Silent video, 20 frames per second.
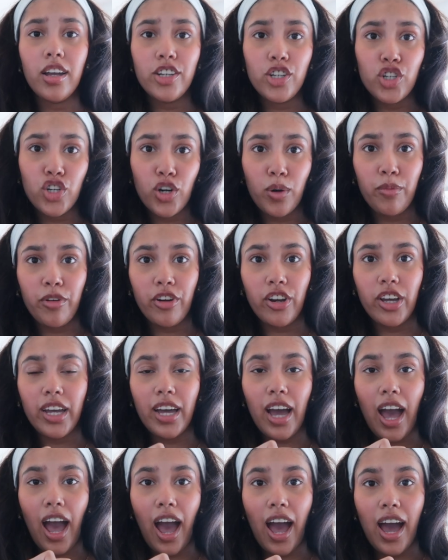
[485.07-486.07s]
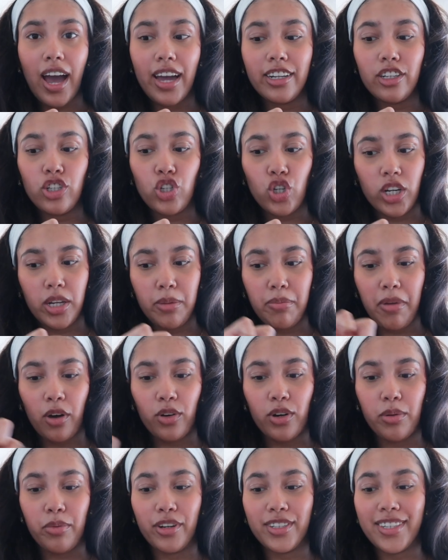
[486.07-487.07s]
turmeric and chili
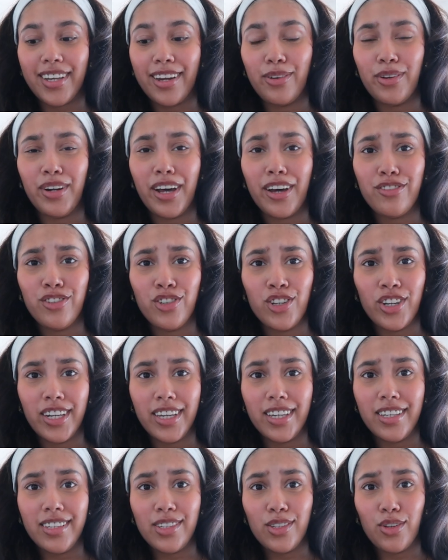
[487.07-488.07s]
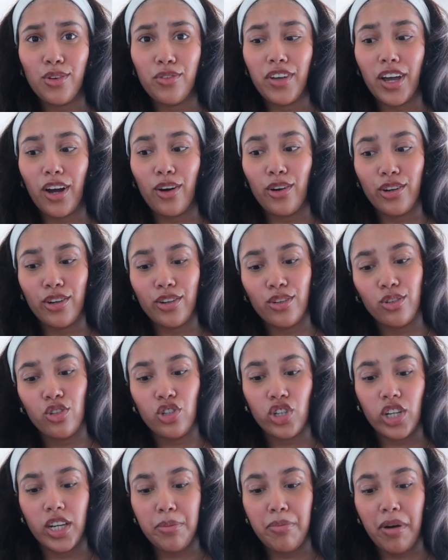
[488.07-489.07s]
powder, because I don't have chilies, so we are going to do
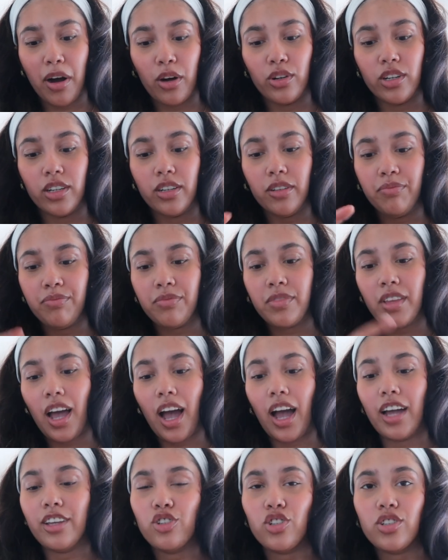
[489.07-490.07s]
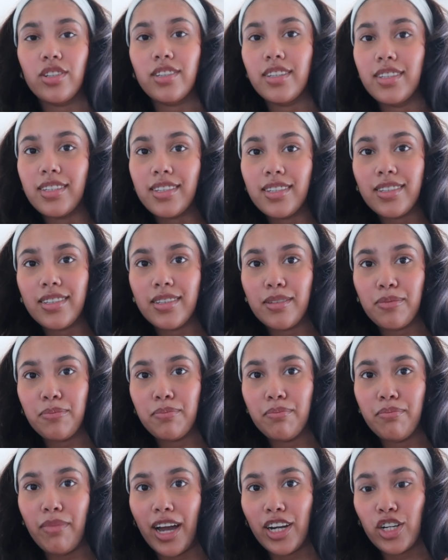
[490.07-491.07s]
chili powder and just this
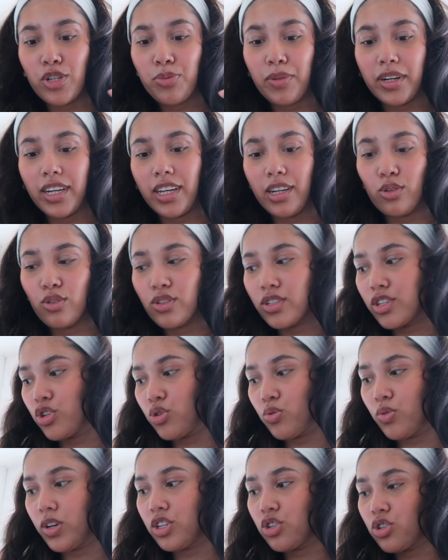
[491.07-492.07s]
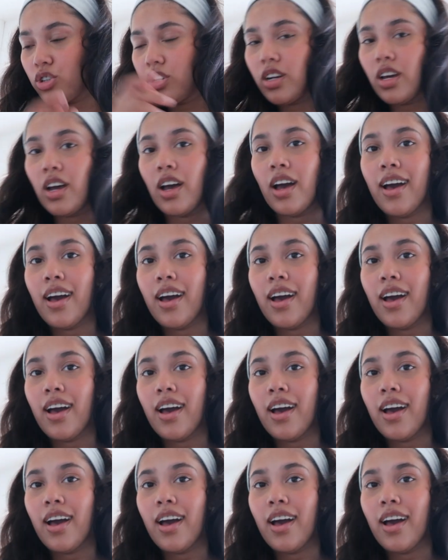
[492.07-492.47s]
mashed potato situation.